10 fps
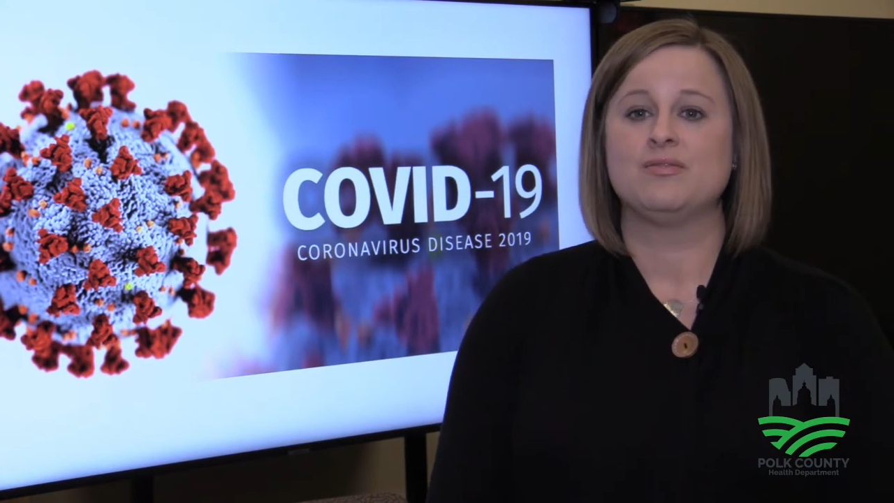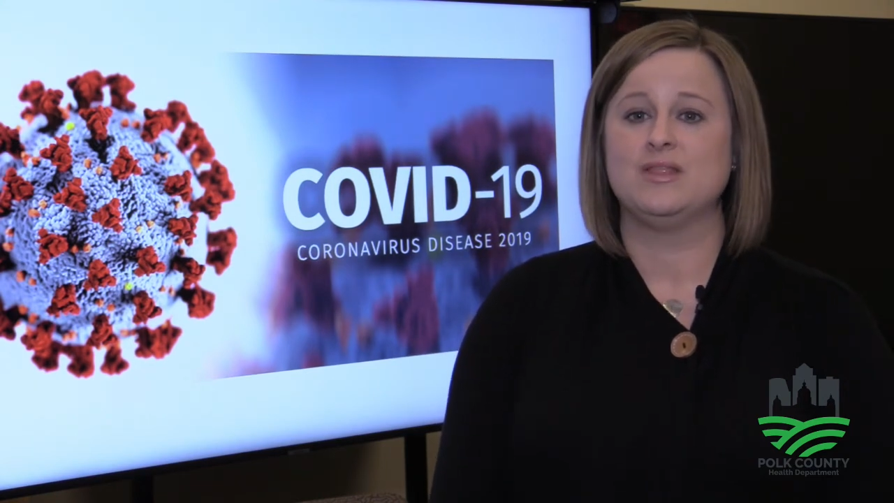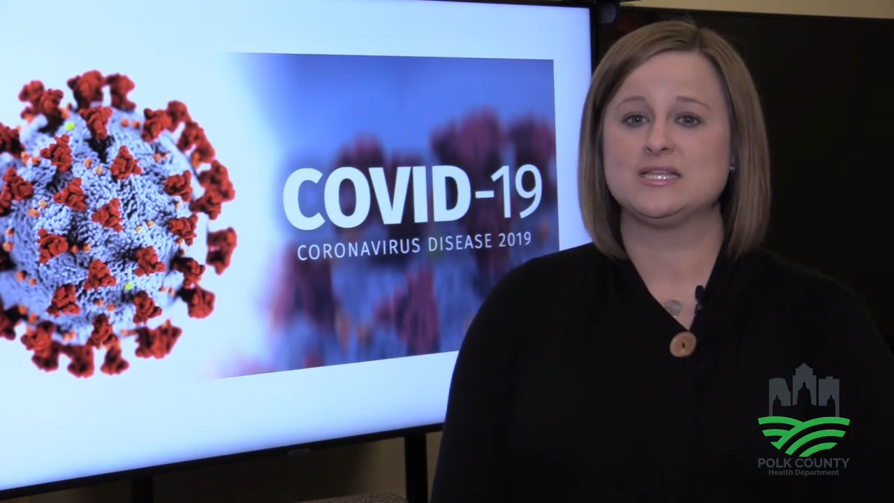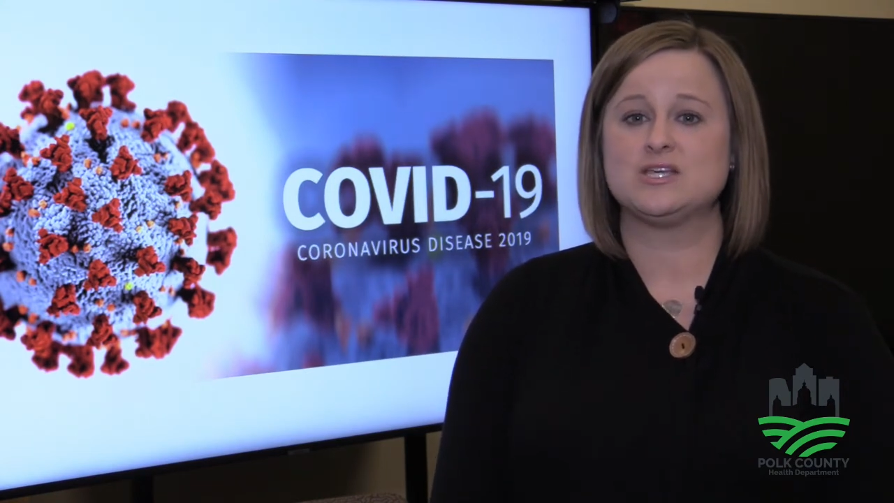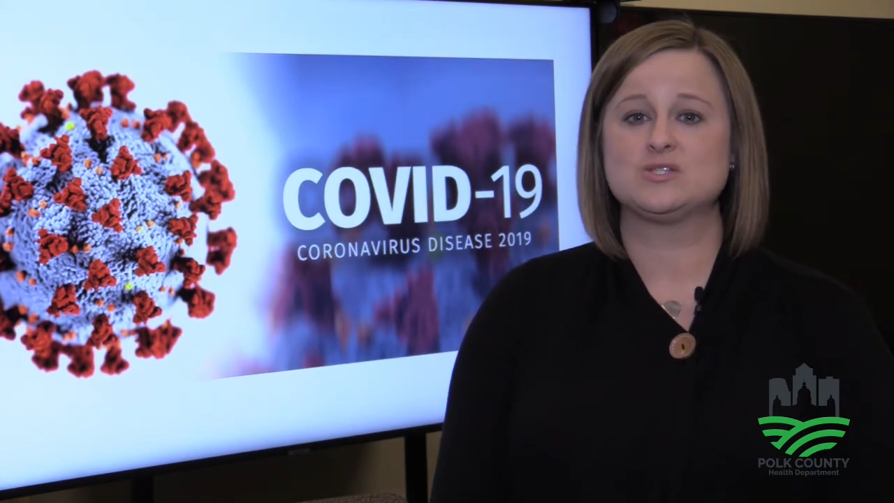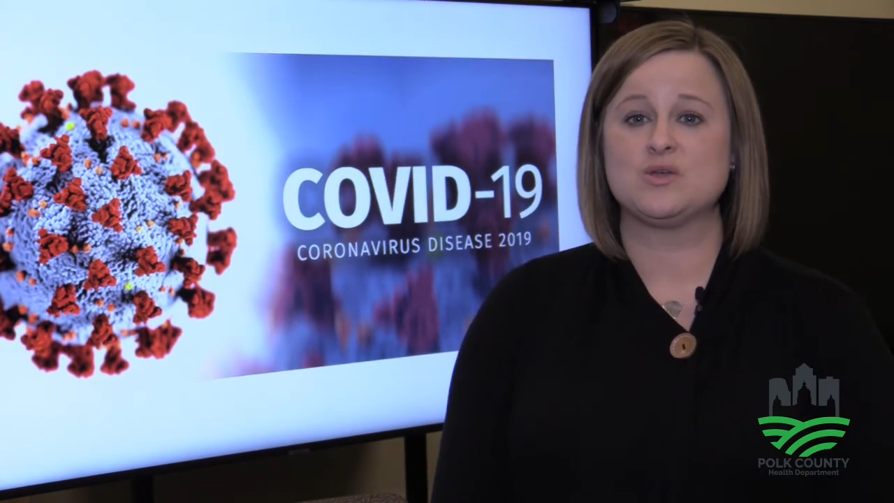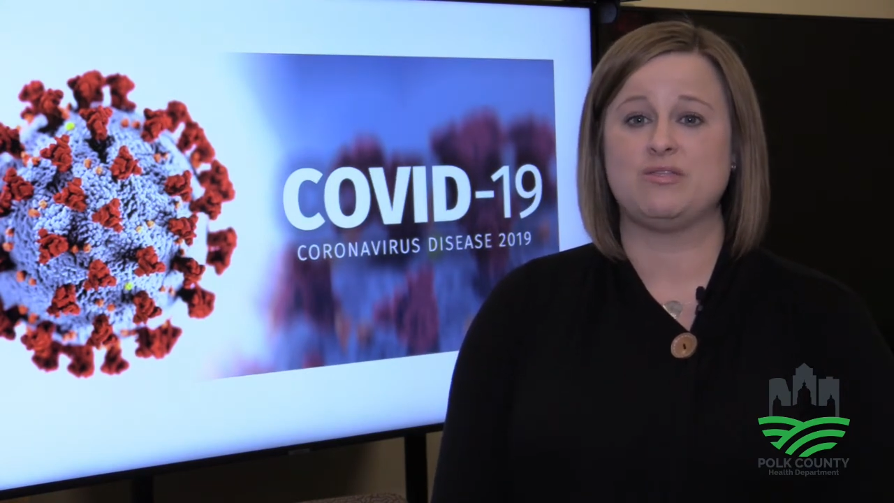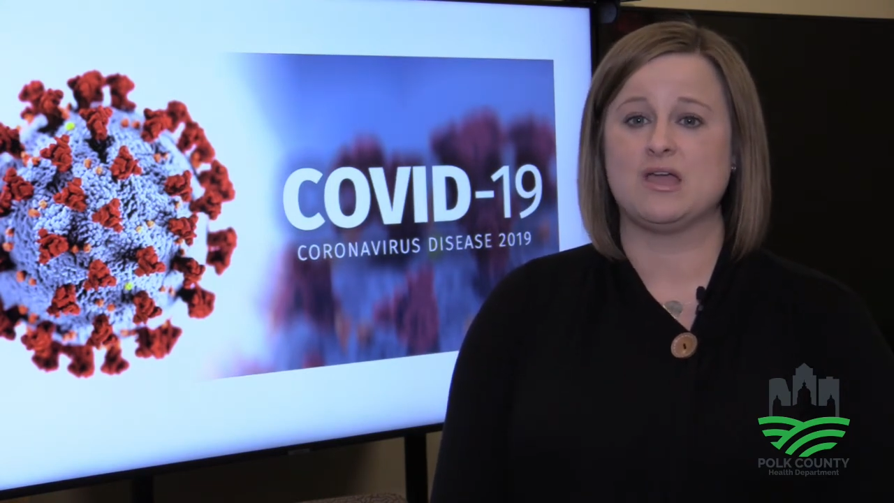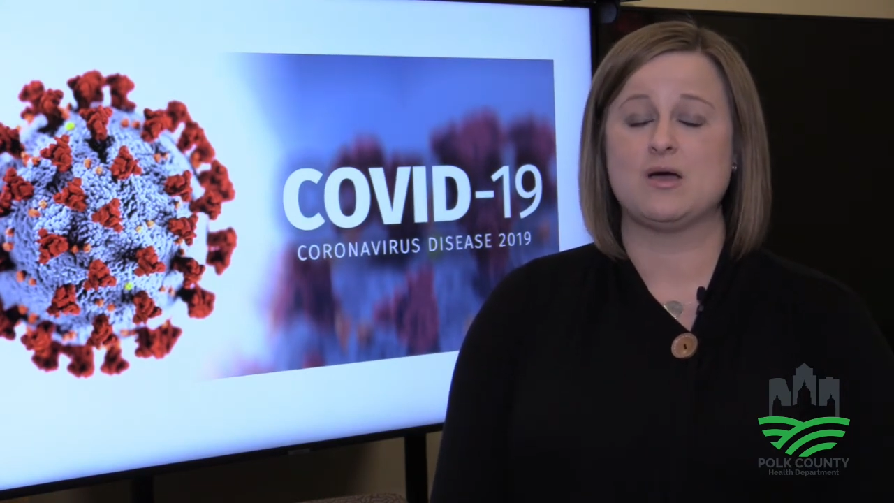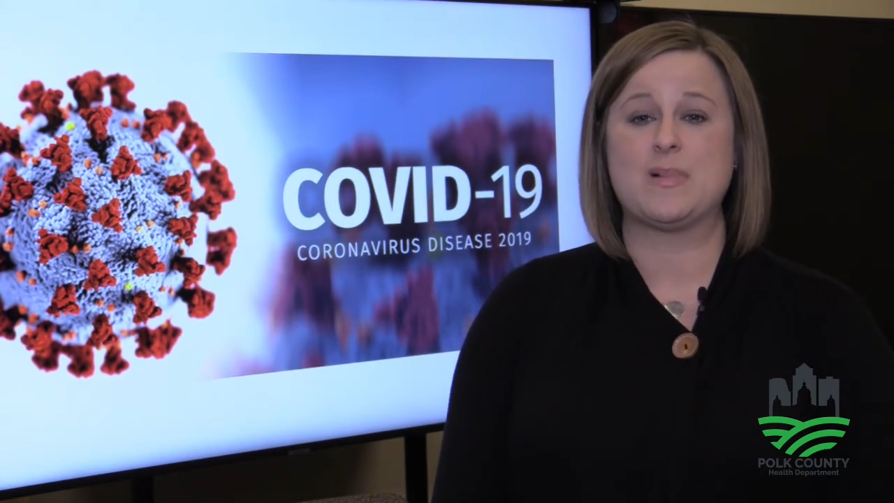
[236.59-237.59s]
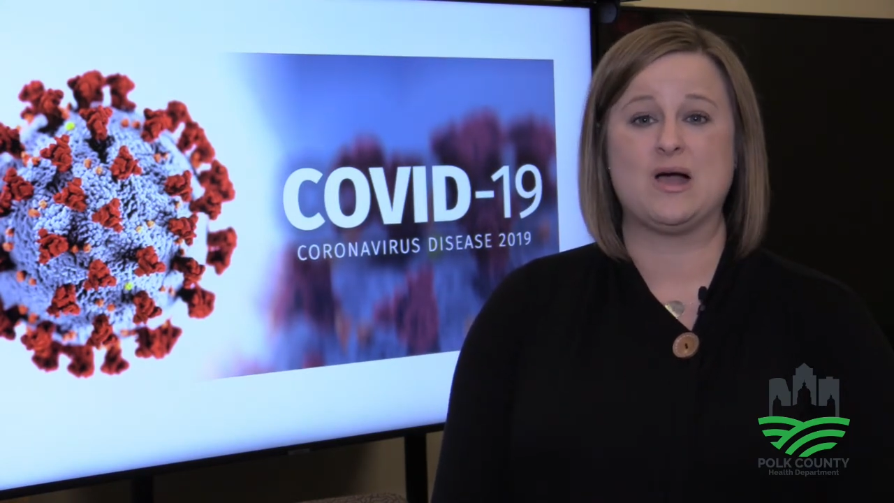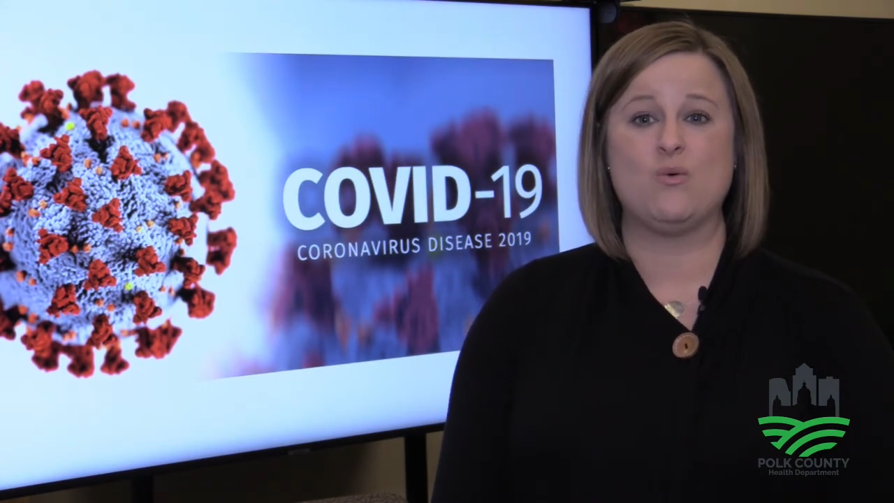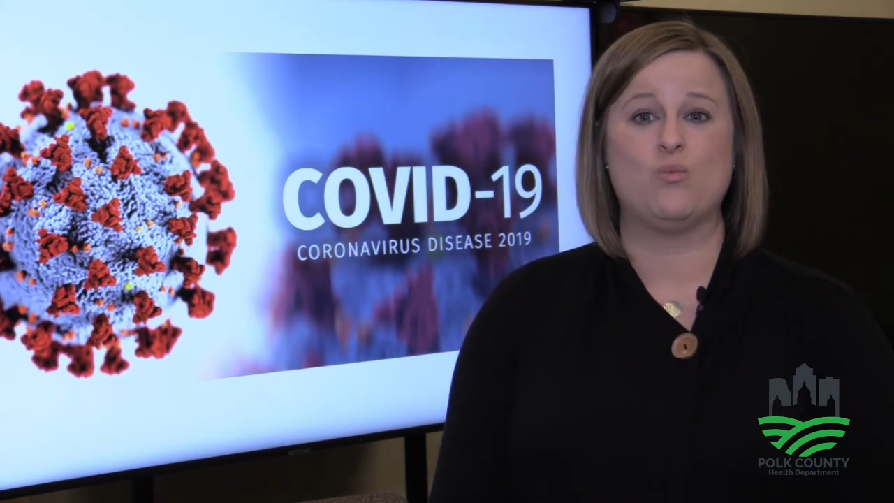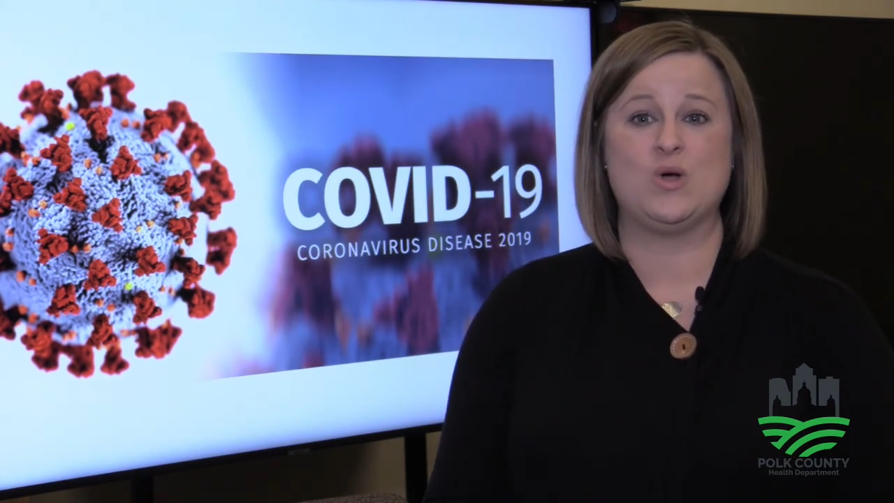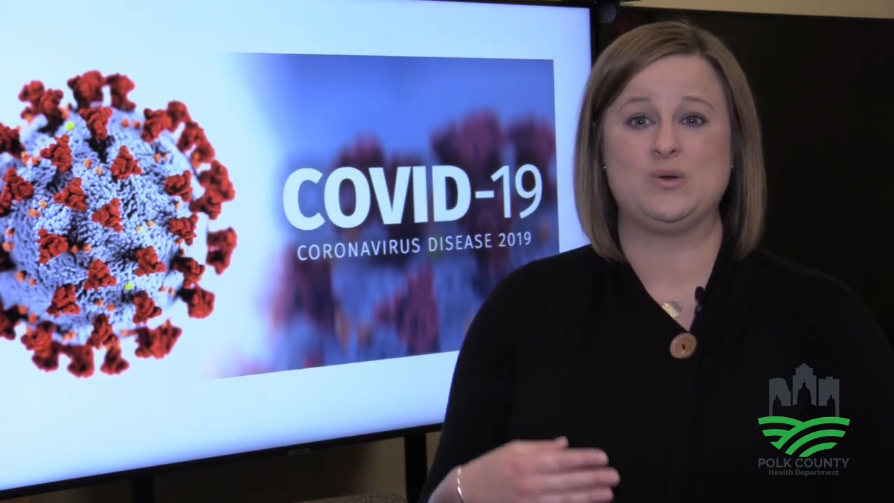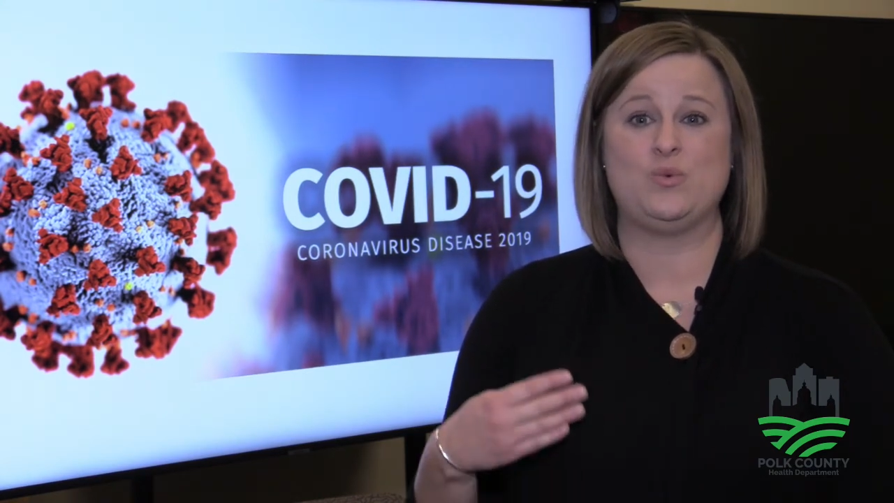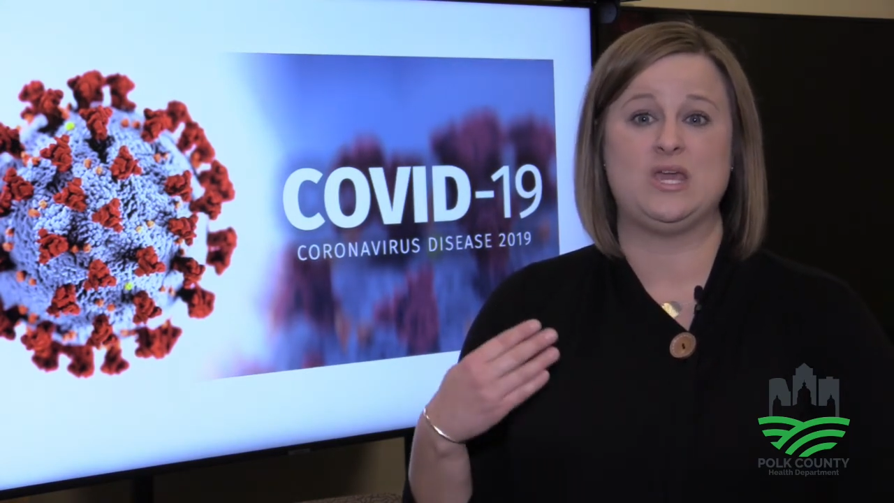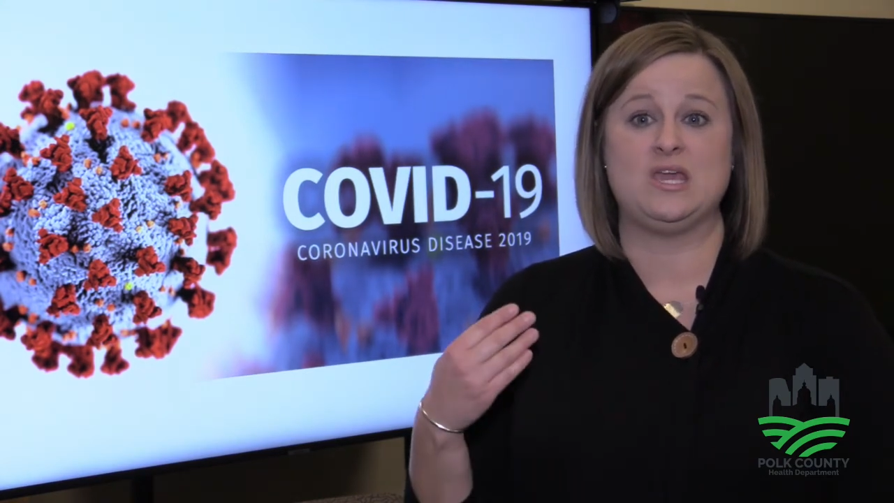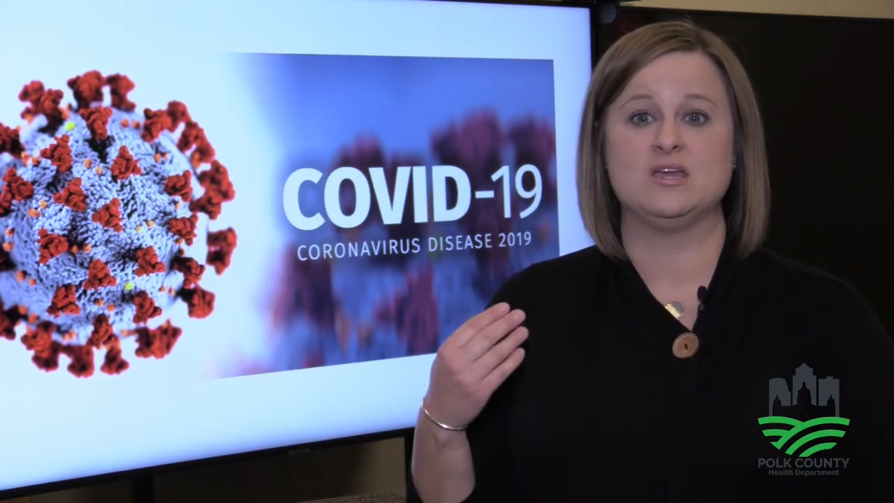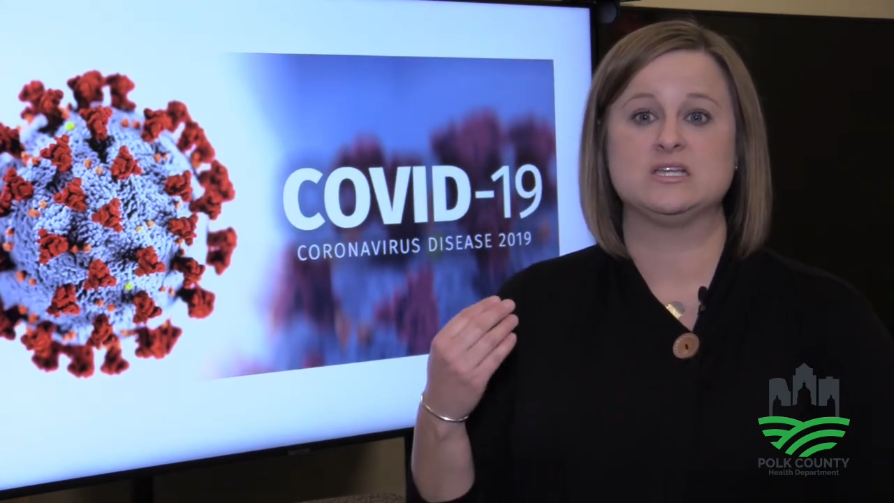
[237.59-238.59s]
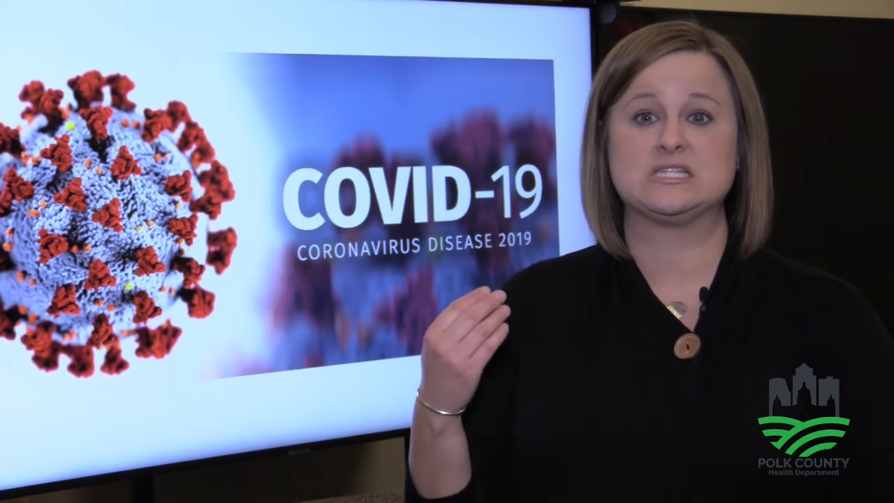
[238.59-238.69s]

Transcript: Let's also think about when we